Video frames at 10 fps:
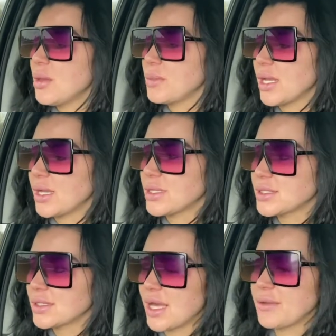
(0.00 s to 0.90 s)

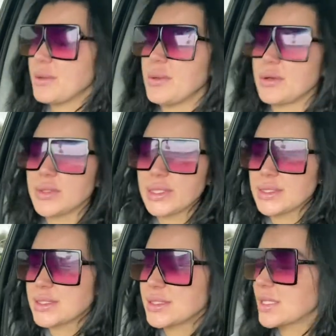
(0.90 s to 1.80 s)
because a lot of people are really
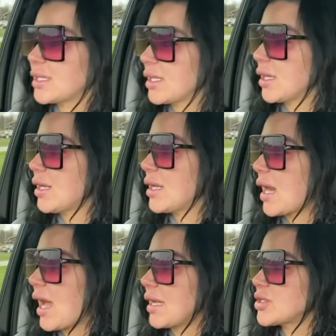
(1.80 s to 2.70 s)
insecure, and
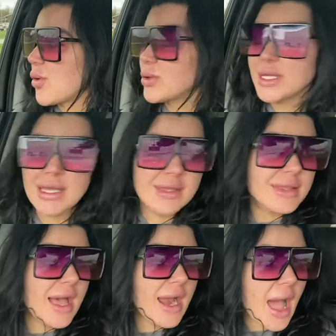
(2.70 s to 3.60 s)
I totally get
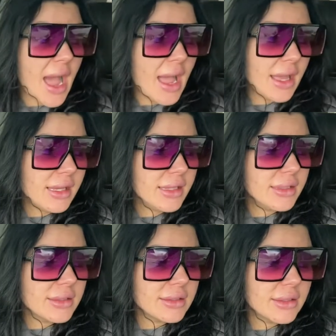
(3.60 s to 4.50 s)
that.
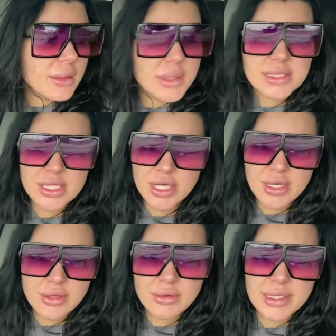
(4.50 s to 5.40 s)
I am insecure
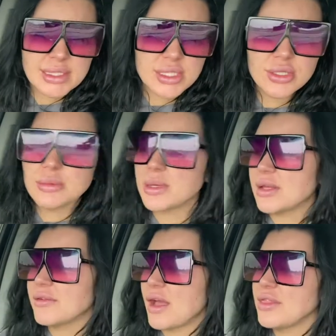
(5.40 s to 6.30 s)
in other ways too, but
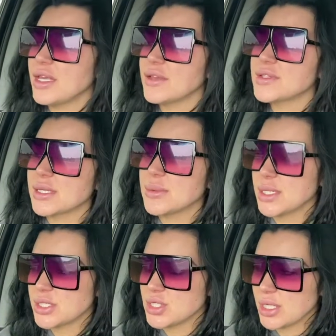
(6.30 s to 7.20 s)
I think if
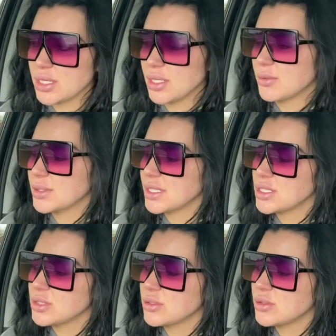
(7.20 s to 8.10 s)
someone is sharing what they
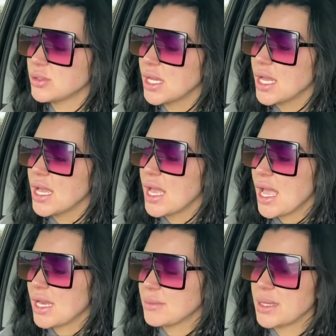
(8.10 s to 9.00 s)
do
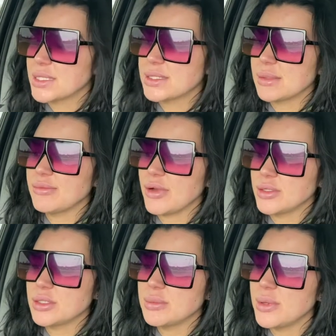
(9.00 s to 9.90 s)
and it makes them
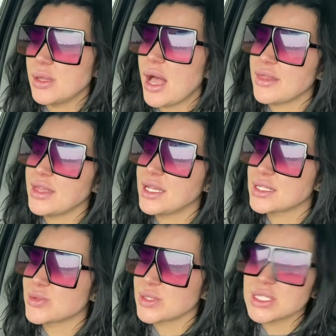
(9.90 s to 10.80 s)
vulnerable, I think
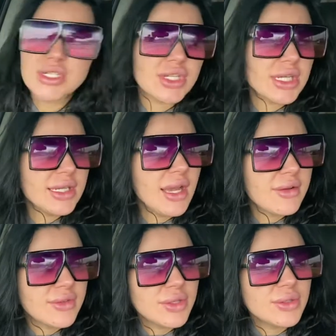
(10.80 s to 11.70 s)
it's really shitty
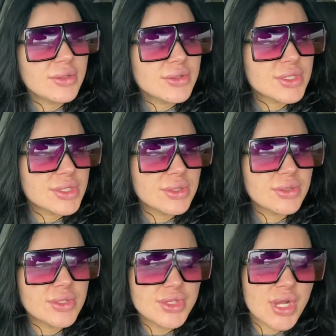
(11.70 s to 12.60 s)
of you
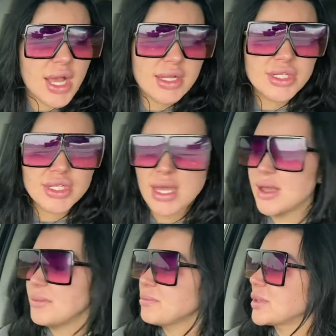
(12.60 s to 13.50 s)
to judge
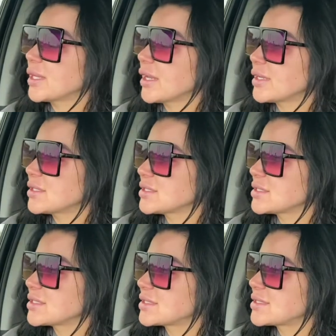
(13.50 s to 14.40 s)
them
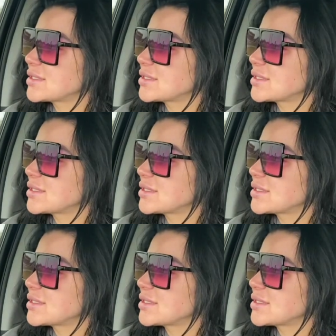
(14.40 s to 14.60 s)
because